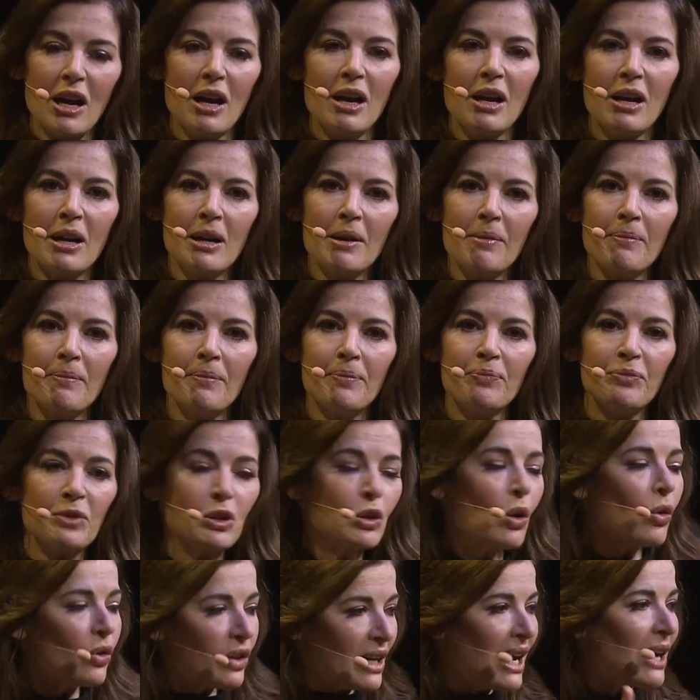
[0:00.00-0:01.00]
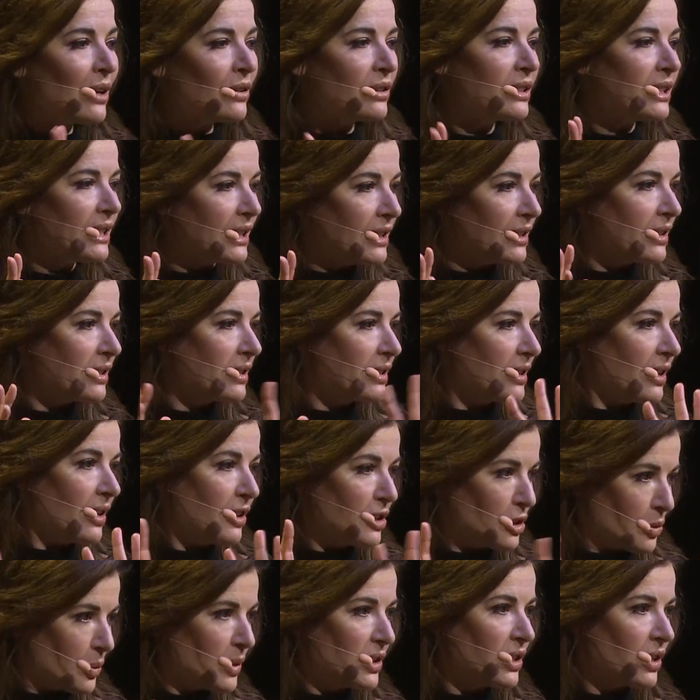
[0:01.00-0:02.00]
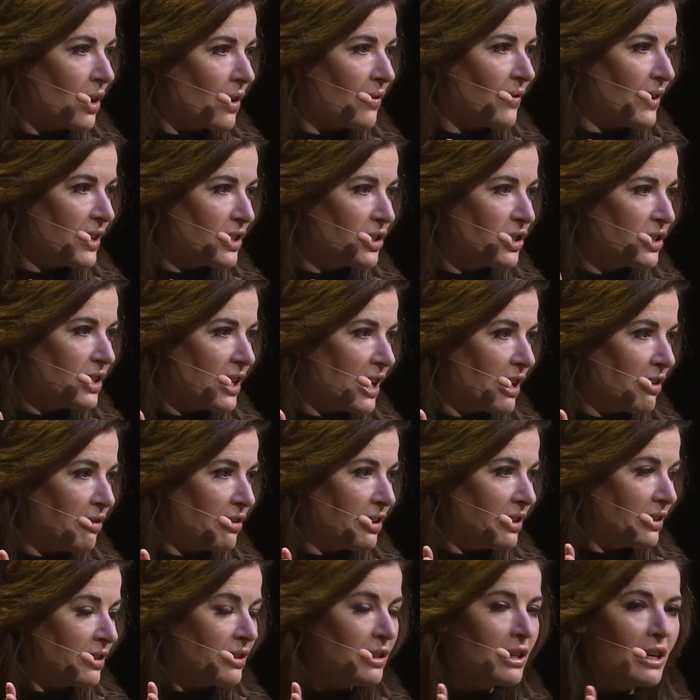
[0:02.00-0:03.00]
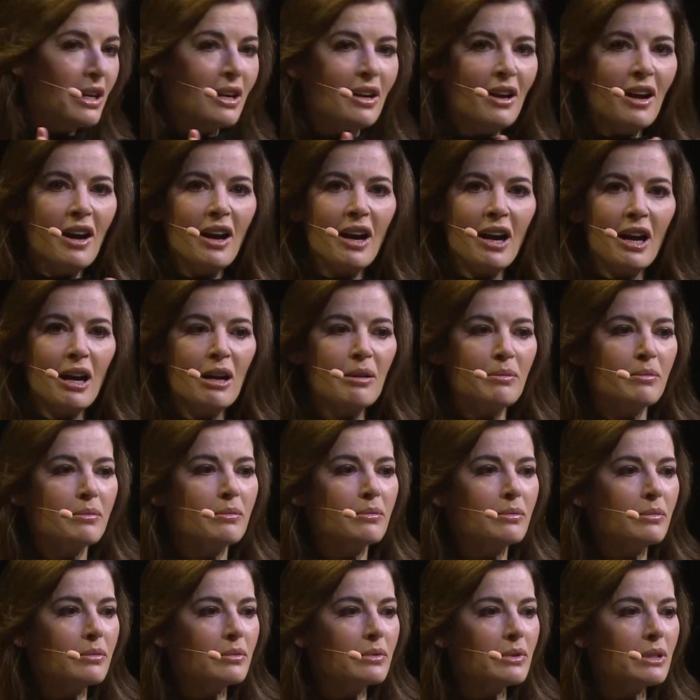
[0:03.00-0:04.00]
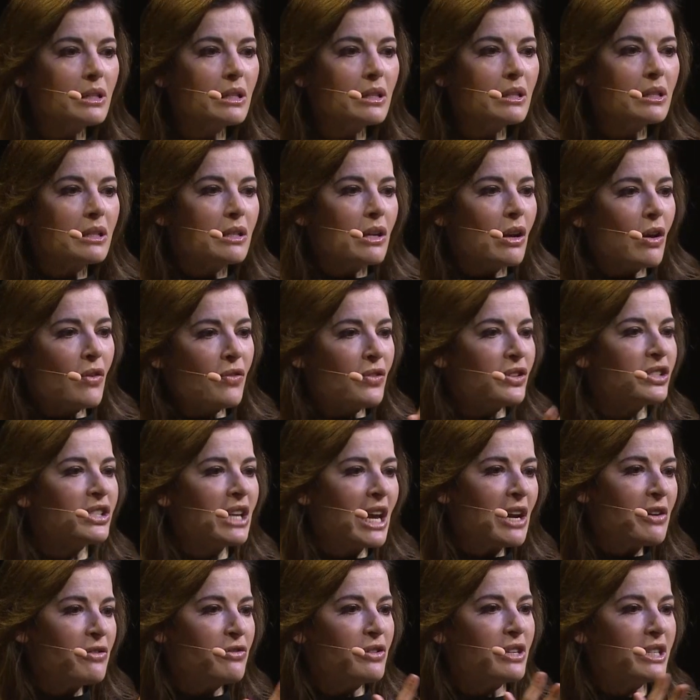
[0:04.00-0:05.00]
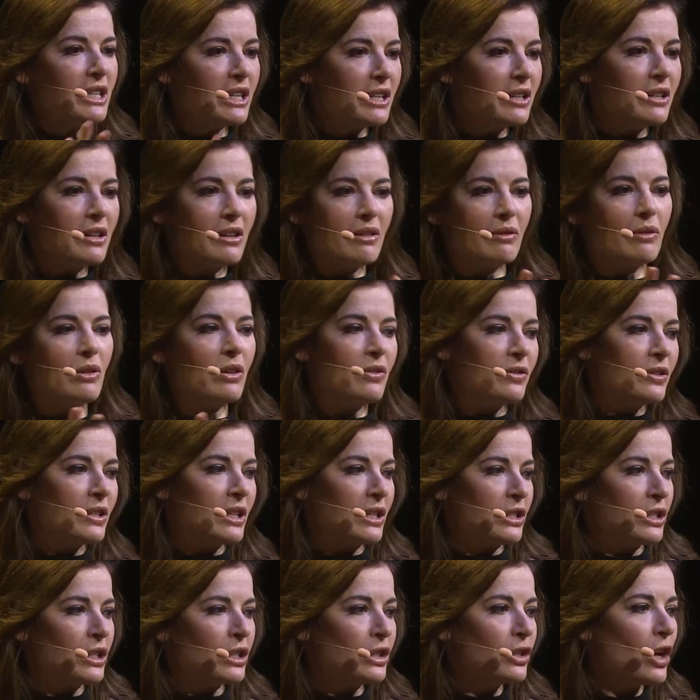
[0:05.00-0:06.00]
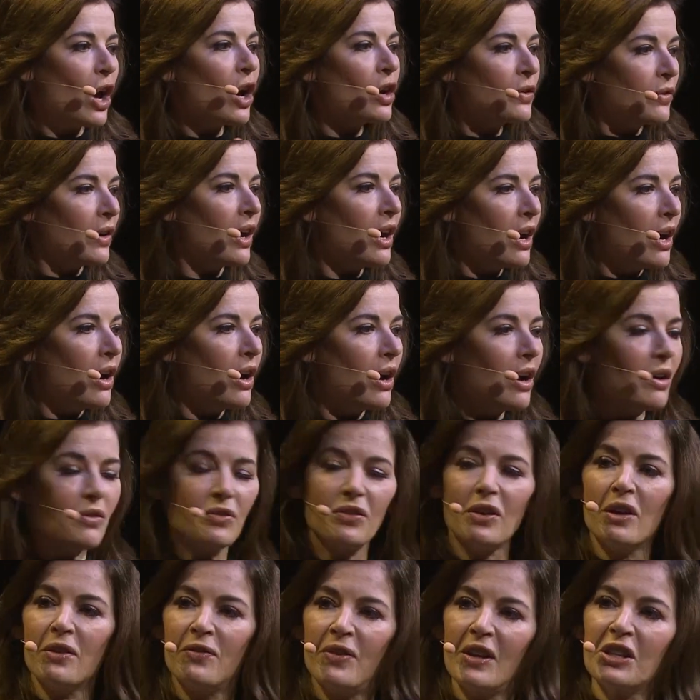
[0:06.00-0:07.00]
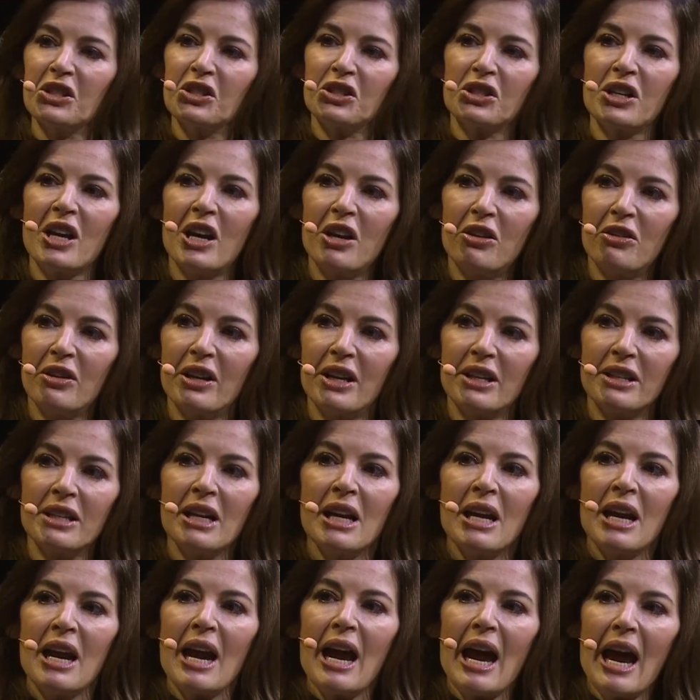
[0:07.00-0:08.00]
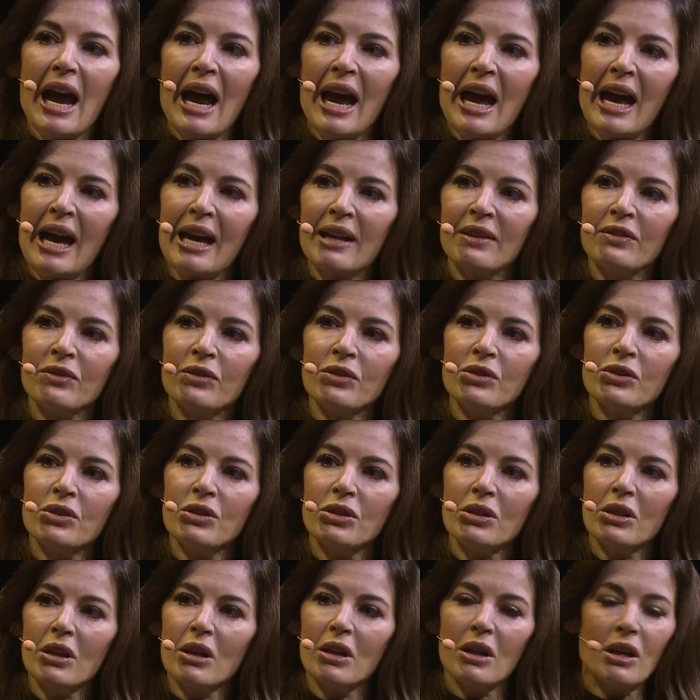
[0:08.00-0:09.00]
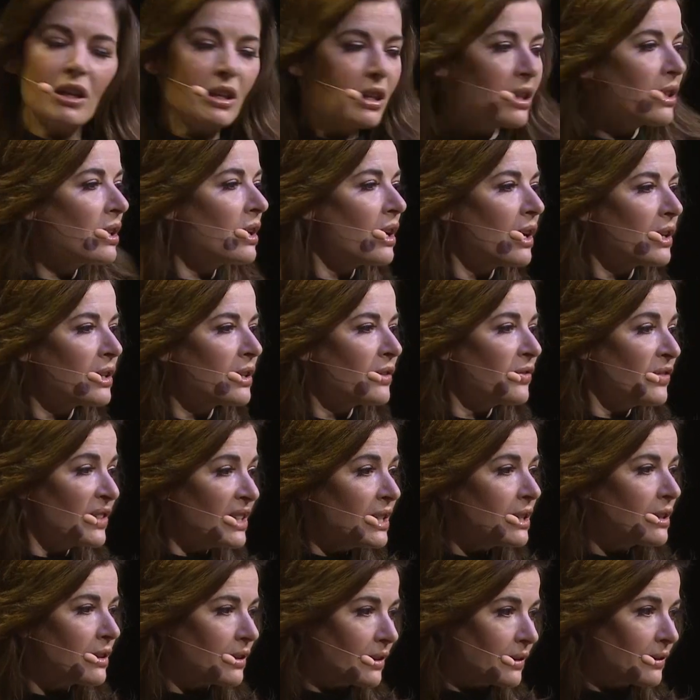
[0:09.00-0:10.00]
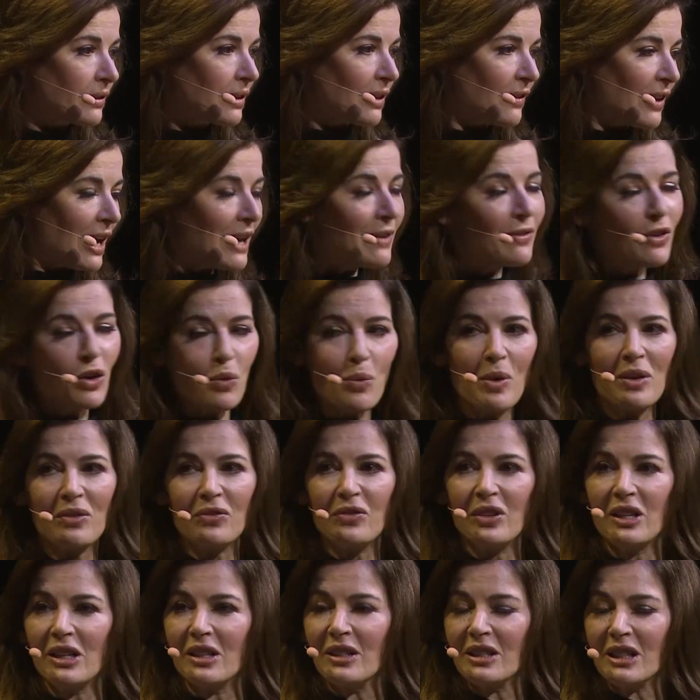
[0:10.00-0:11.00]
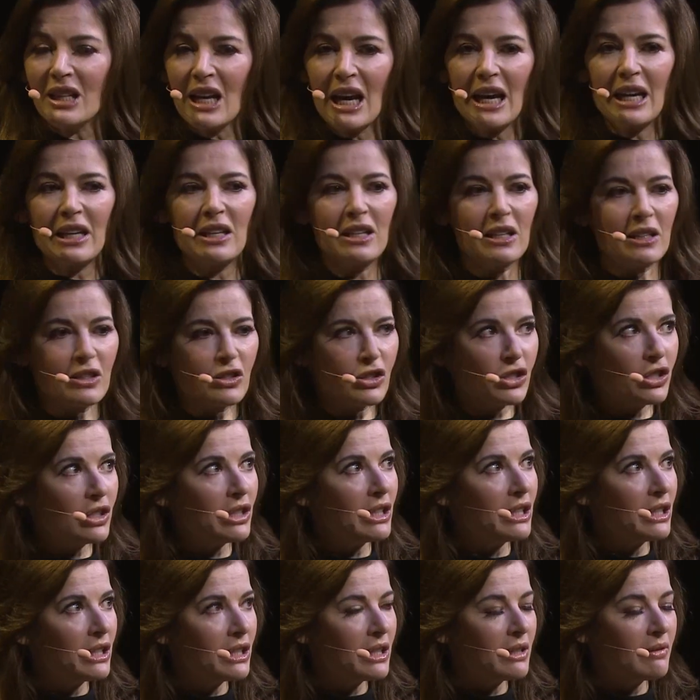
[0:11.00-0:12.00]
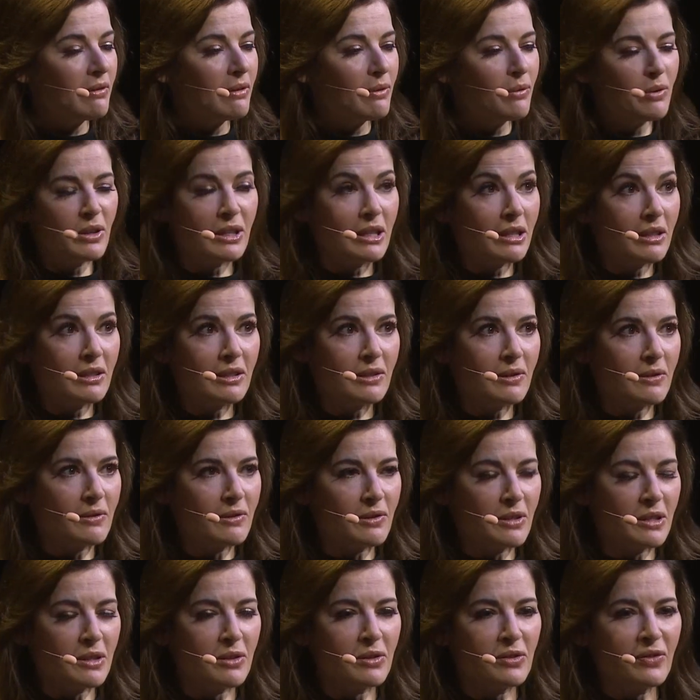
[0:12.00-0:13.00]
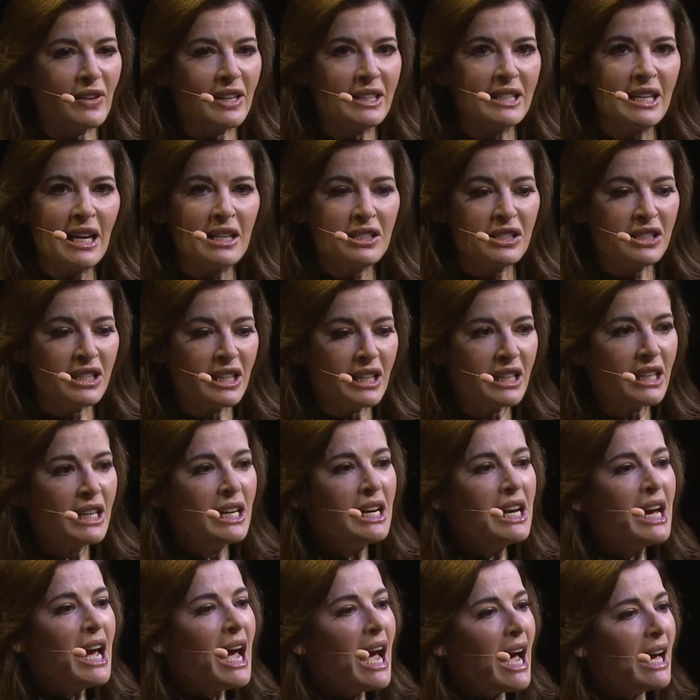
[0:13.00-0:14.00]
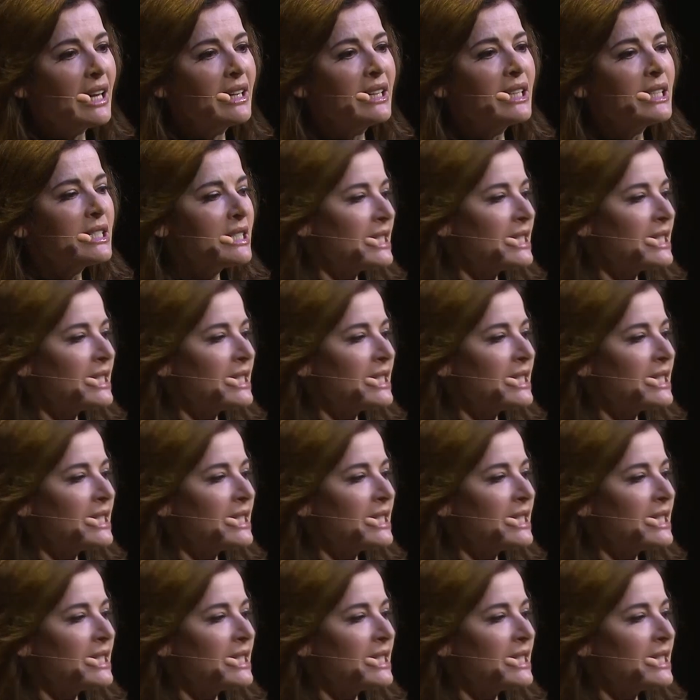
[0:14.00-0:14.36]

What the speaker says: not counting desserts, which are vegetarian, of the savoury dishes, over half are vegetarian and a third are vegan. I have got one vegan cake, actually, which is fantastic. And